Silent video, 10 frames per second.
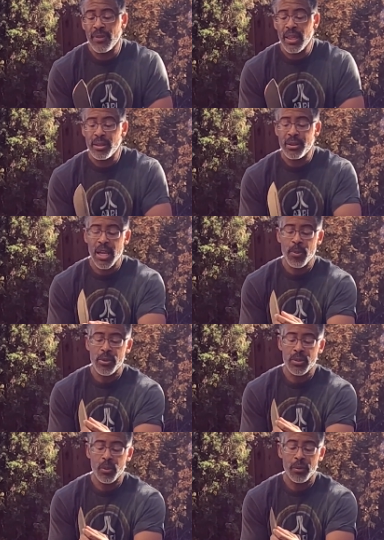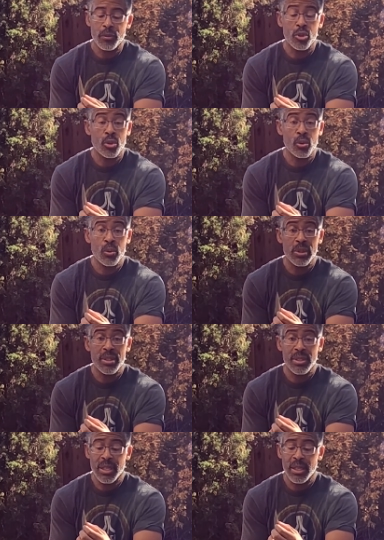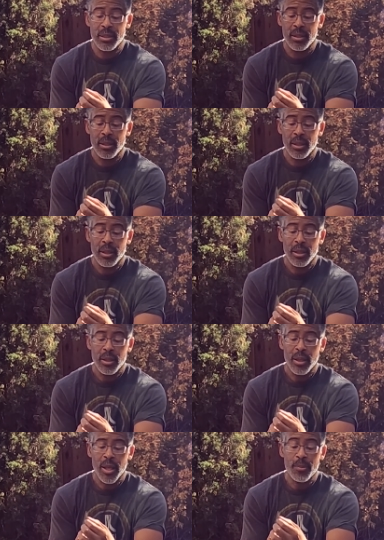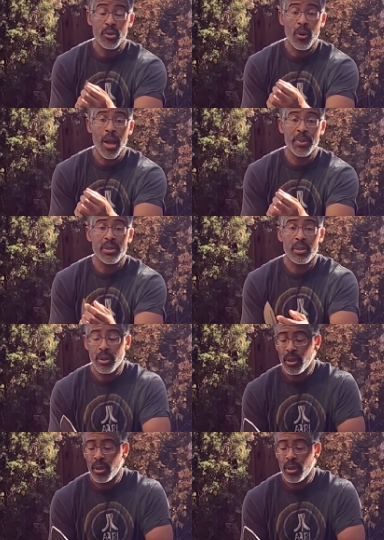in that it tapers with 2 distinct drops.